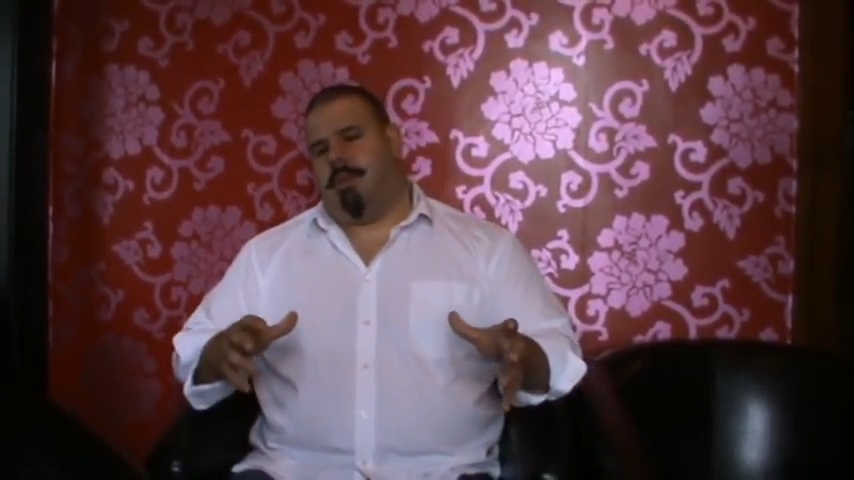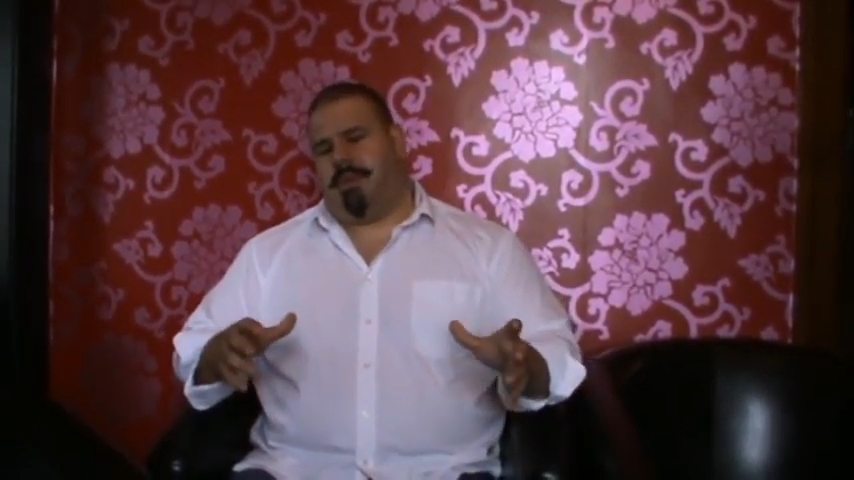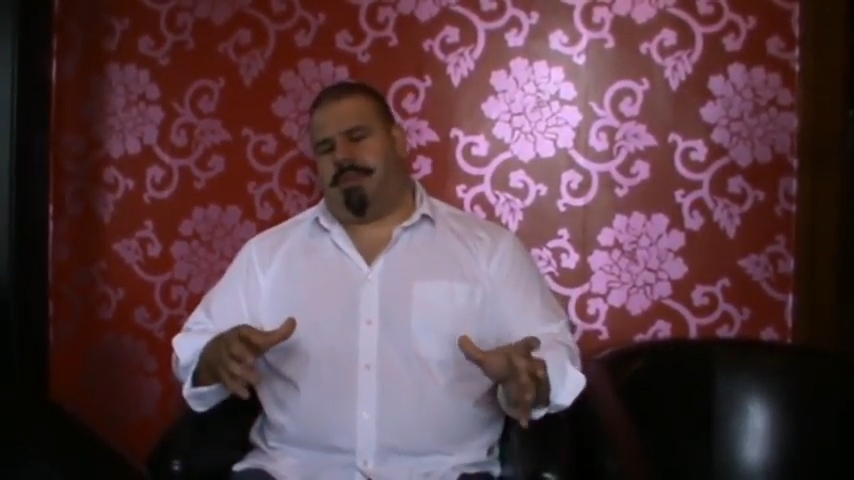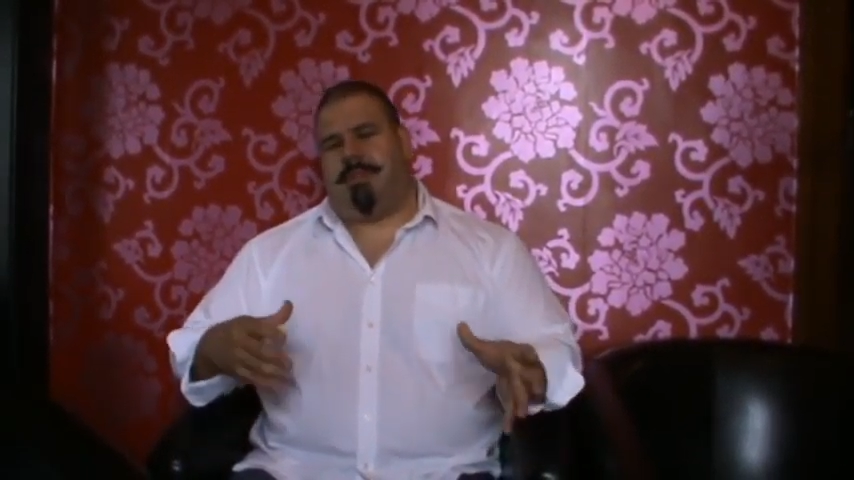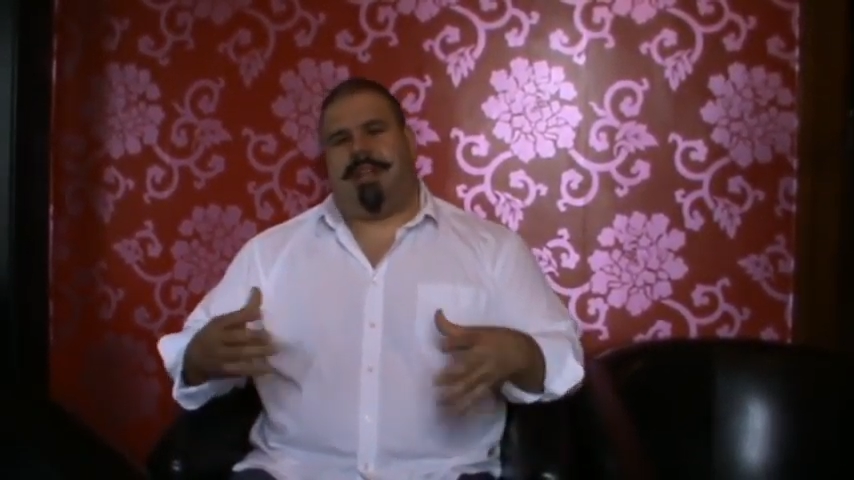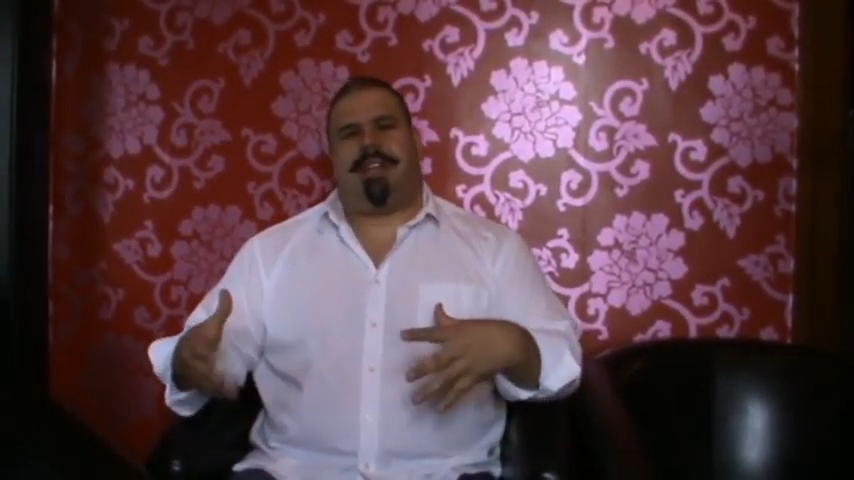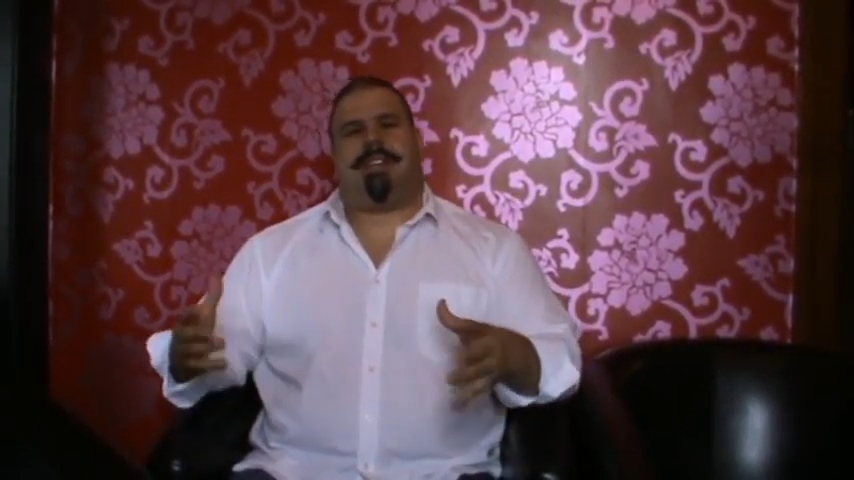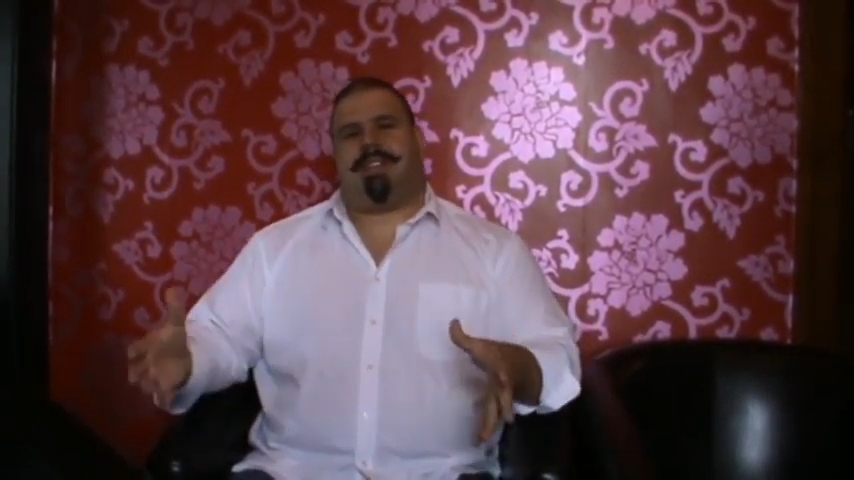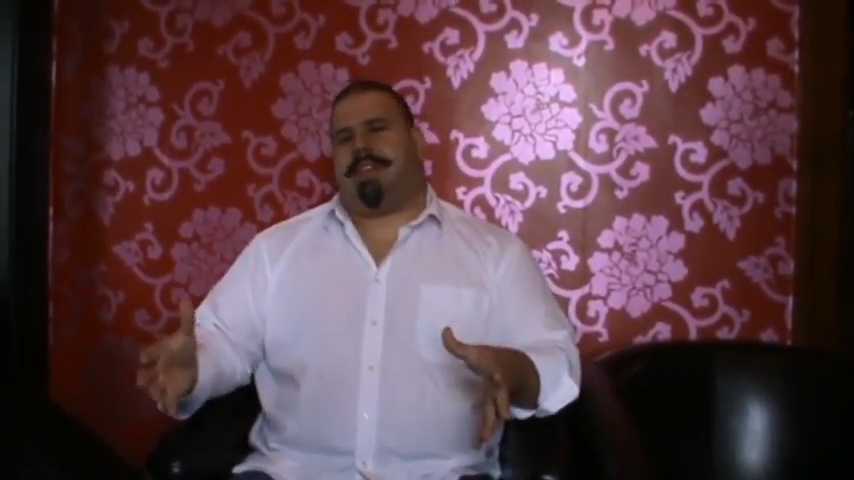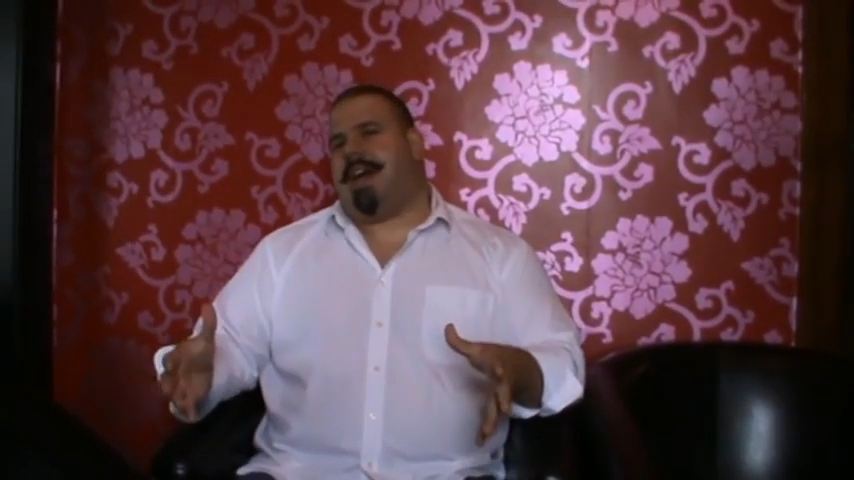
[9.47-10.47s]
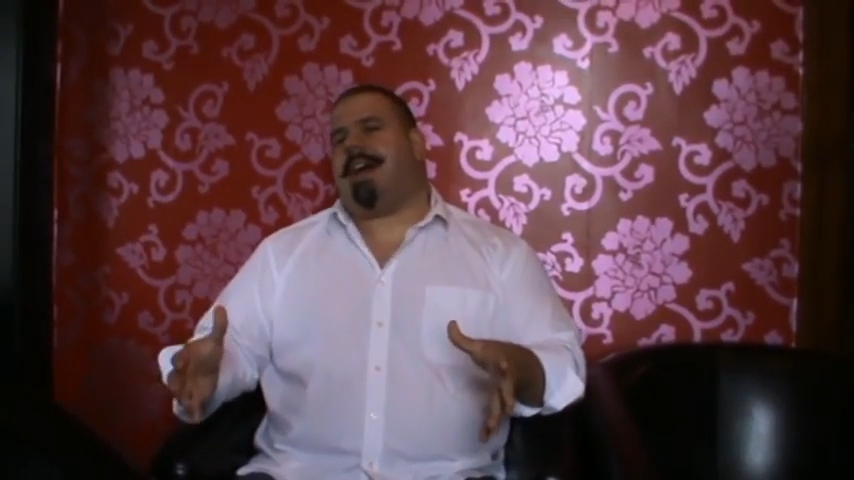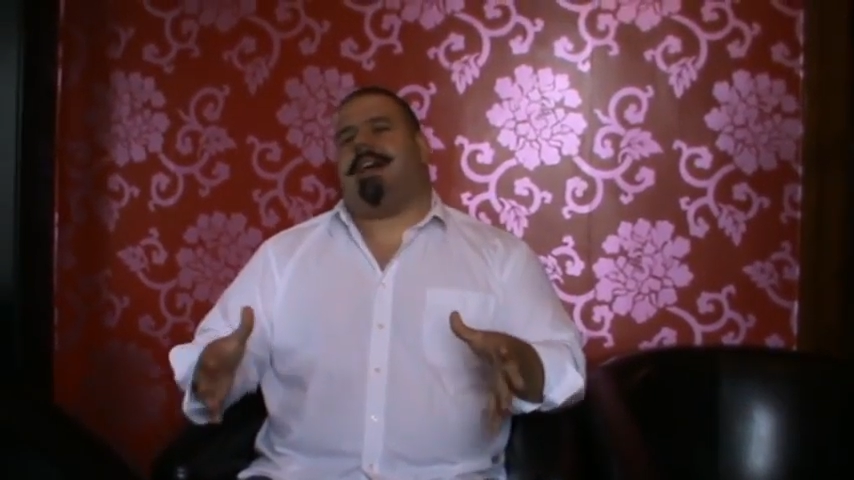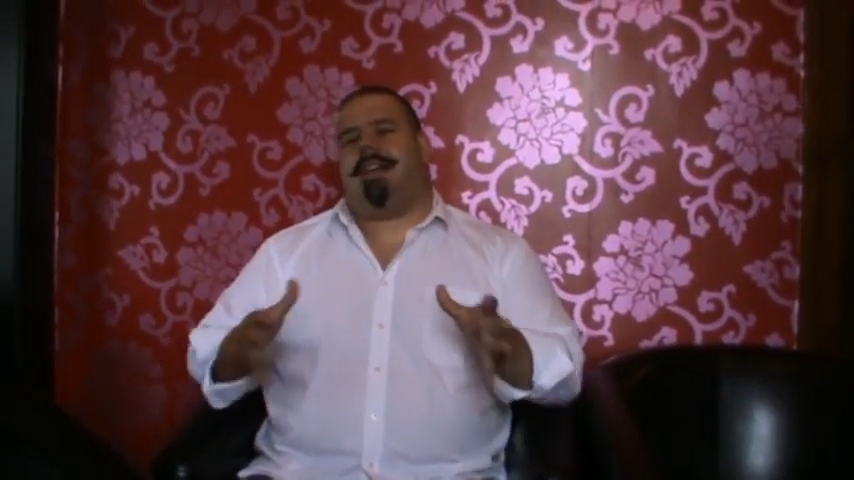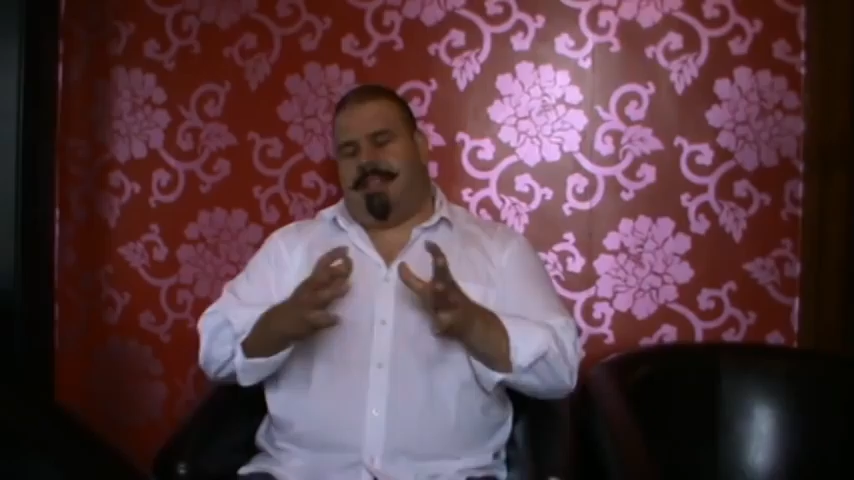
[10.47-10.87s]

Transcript: When smoking a cigar,